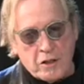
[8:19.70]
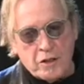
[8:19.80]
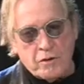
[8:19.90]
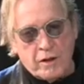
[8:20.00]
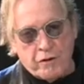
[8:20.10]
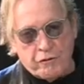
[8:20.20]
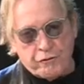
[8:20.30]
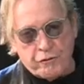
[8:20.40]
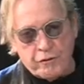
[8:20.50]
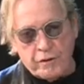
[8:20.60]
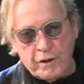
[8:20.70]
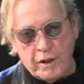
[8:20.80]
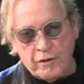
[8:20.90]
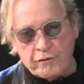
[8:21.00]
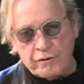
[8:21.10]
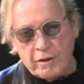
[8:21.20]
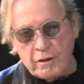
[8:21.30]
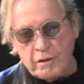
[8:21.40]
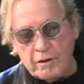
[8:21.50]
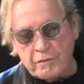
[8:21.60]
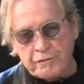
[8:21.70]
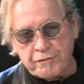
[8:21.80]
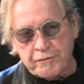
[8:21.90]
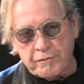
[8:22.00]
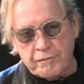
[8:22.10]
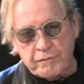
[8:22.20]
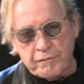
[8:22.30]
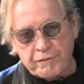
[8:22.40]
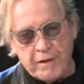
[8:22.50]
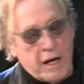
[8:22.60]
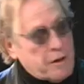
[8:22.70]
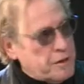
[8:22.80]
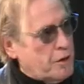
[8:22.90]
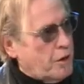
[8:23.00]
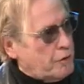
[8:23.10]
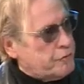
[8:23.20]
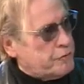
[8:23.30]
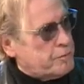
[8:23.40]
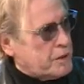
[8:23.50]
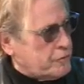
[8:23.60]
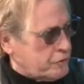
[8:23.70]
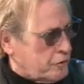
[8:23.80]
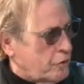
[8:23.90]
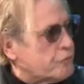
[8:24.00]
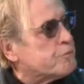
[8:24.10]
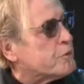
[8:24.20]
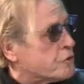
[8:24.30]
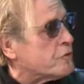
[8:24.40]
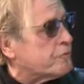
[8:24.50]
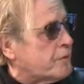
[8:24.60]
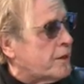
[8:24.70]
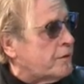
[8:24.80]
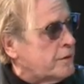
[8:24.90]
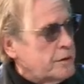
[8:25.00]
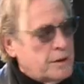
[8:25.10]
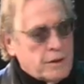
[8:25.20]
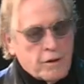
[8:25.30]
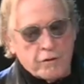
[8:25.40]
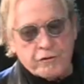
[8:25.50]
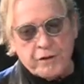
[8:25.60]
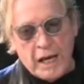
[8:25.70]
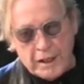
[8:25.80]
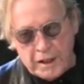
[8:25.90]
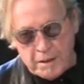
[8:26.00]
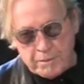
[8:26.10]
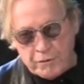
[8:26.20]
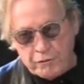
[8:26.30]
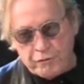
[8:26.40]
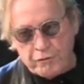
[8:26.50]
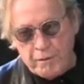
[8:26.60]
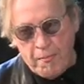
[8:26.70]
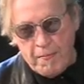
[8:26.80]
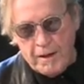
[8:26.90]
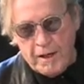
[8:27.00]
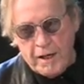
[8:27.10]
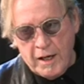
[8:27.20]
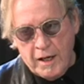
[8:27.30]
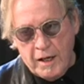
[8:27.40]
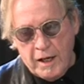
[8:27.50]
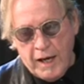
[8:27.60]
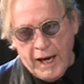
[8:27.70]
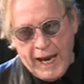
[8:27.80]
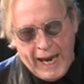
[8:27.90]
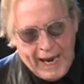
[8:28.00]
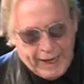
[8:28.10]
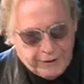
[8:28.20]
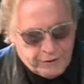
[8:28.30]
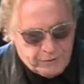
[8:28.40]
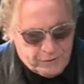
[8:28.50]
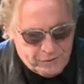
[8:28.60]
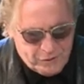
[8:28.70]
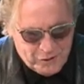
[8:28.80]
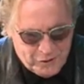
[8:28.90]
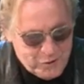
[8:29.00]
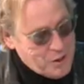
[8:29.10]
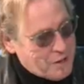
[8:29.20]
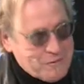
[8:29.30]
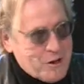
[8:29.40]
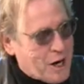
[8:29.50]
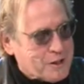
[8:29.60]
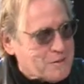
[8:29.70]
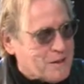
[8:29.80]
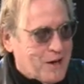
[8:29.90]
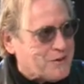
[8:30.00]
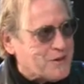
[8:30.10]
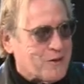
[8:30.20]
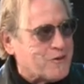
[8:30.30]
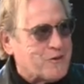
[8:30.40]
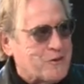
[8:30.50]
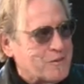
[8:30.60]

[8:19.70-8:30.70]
you, is a fan of the arts, but is a close personal friend of Stan Kipper's. And you and I have talked about this,